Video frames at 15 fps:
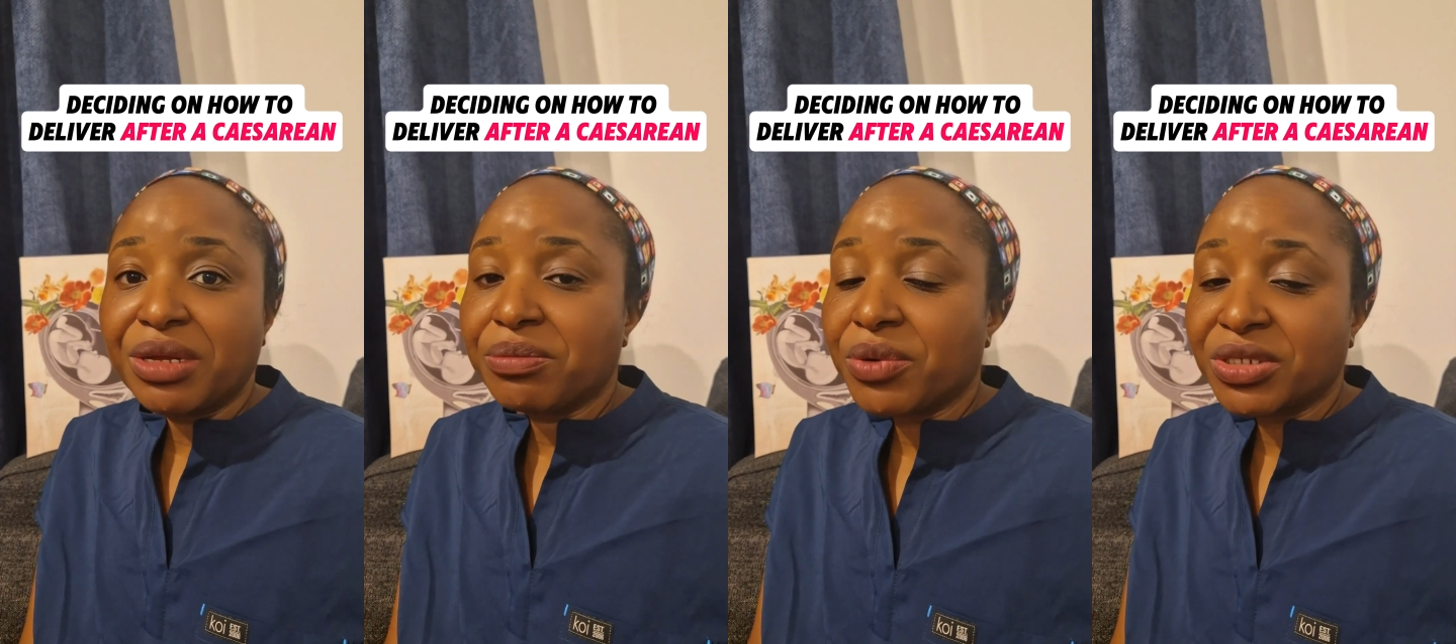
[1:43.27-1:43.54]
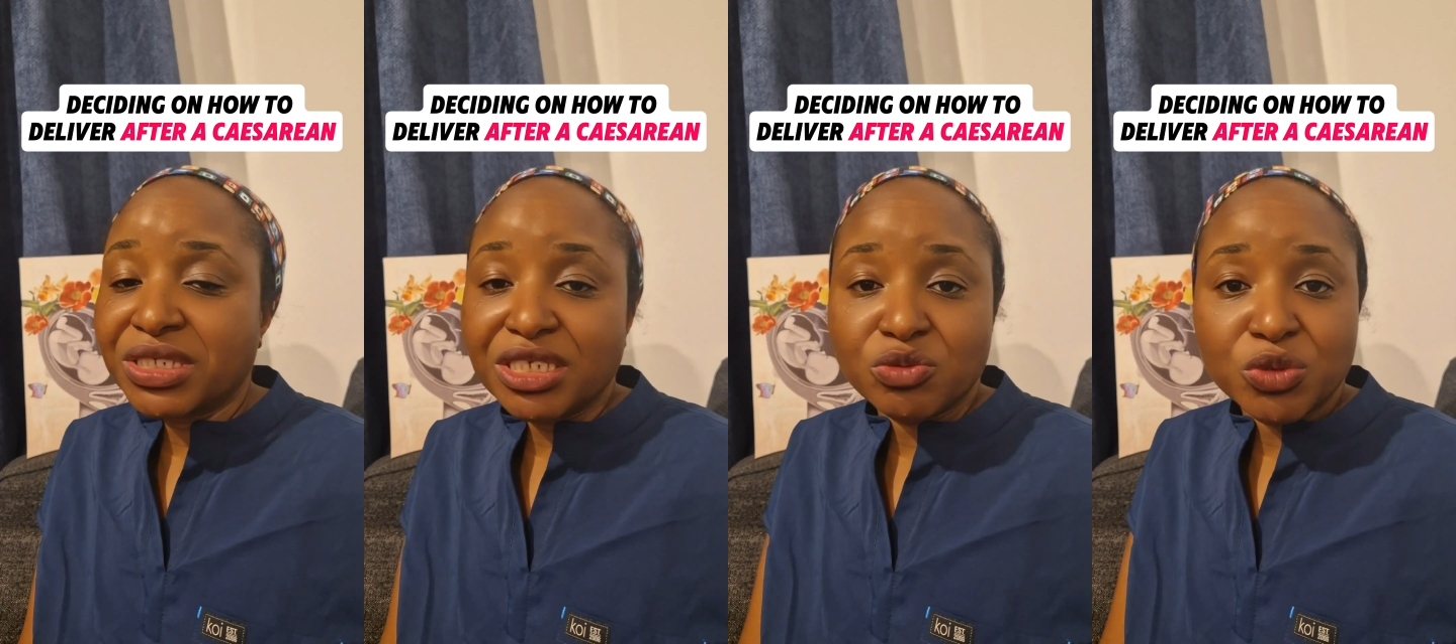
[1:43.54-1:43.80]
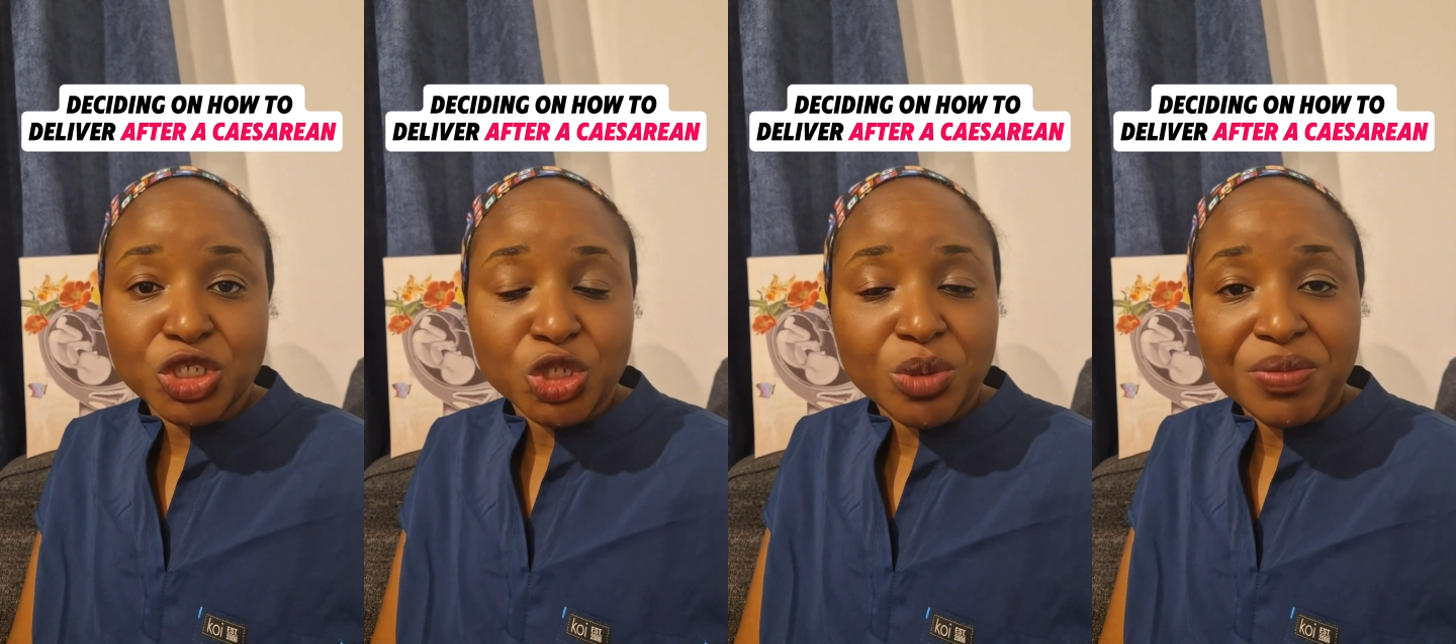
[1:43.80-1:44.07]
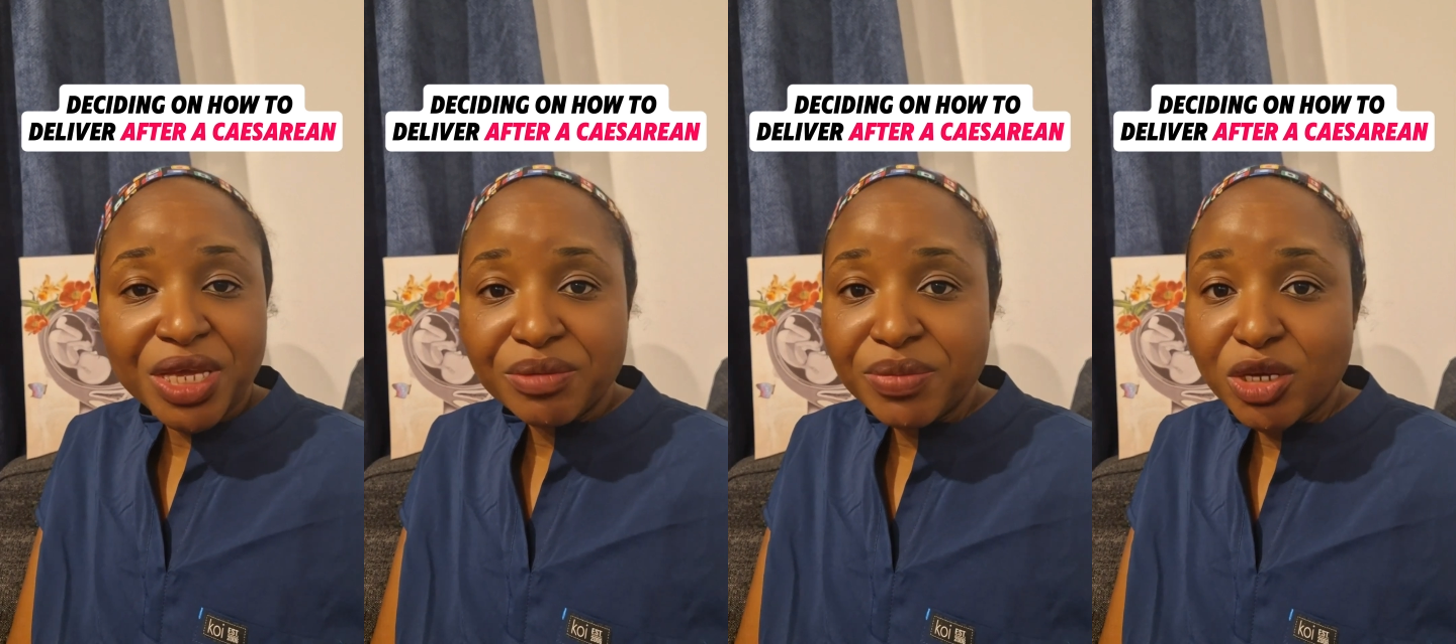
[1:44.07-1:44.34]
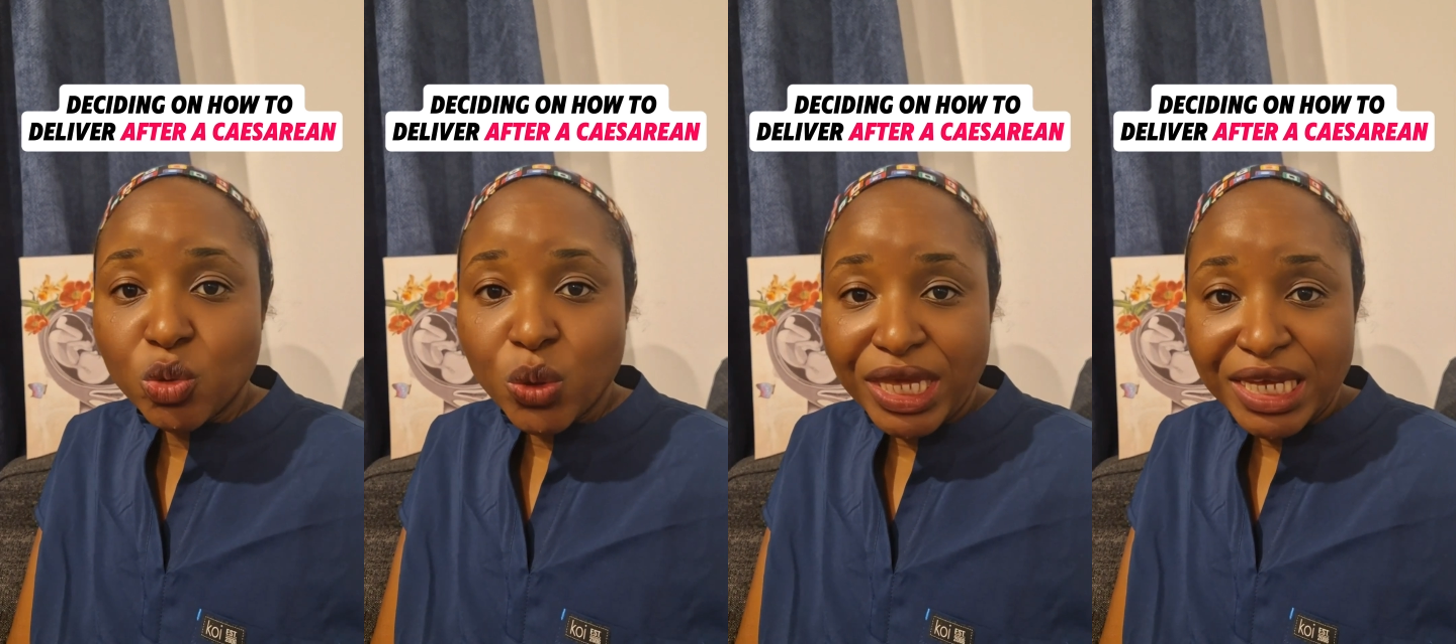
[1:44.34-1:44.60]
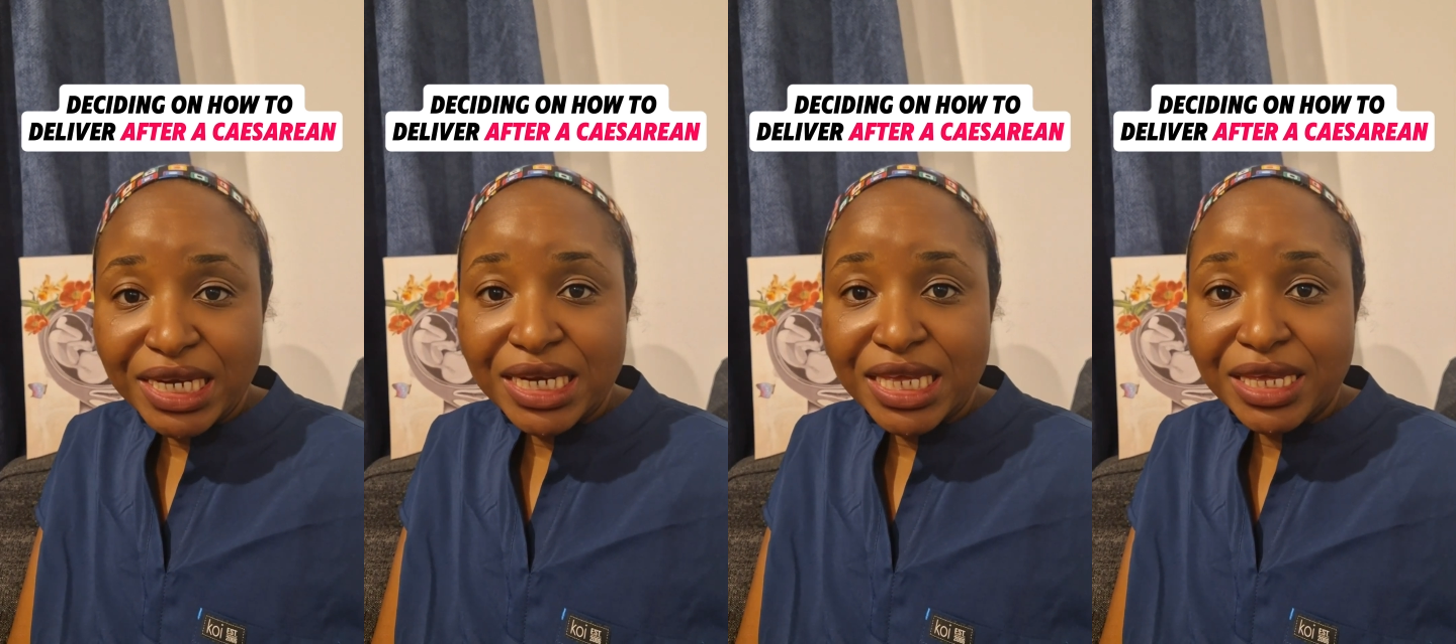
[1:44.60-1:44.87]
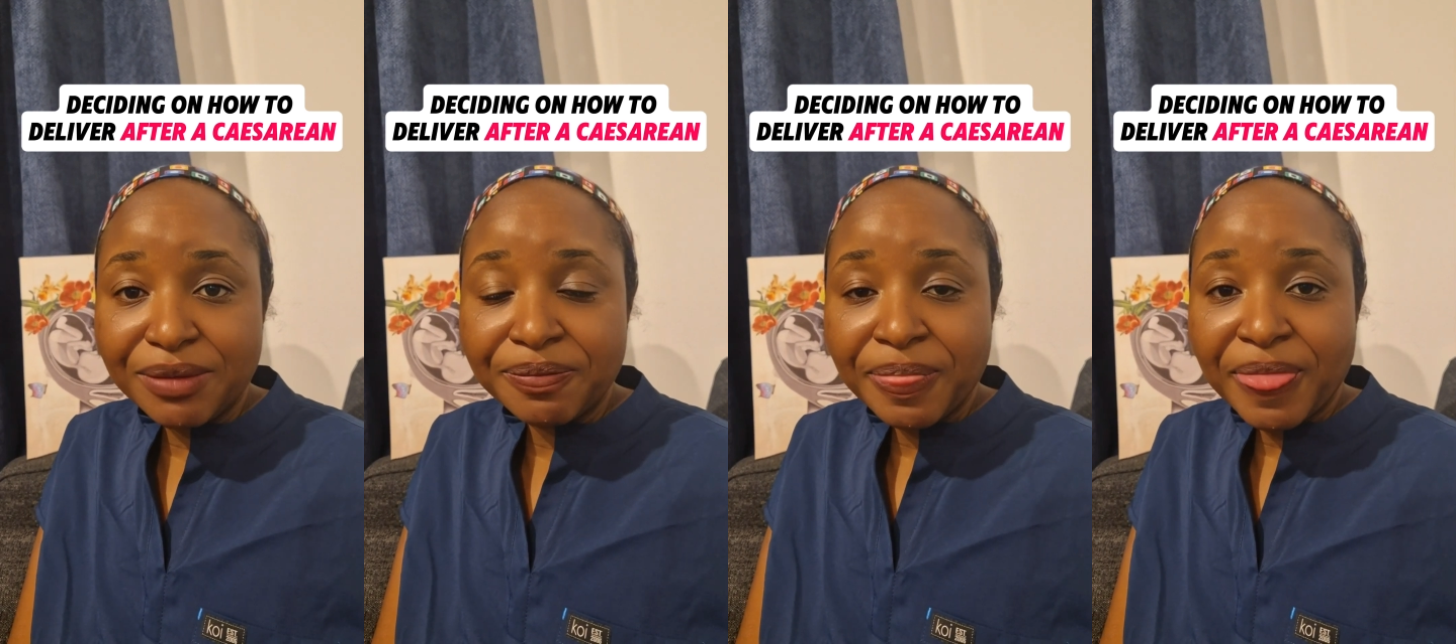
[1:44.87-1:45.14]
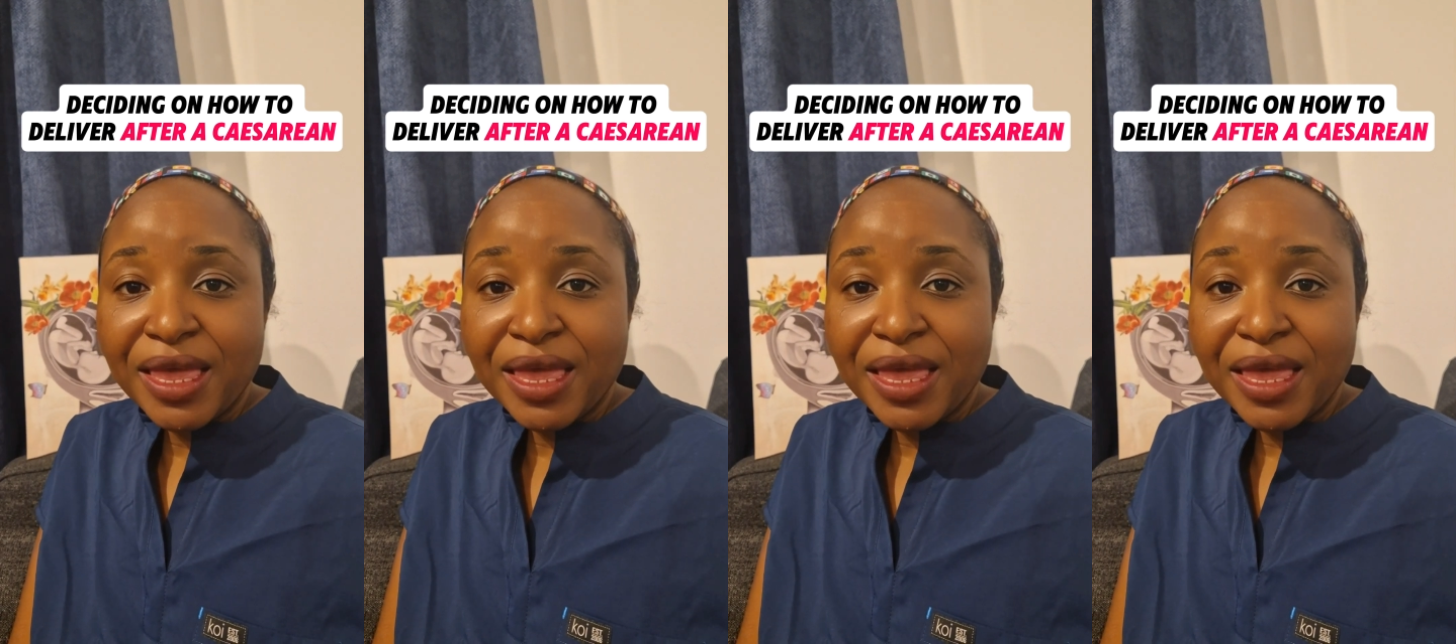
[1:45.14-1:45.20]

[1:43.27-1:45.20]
bonding with your baby quickly,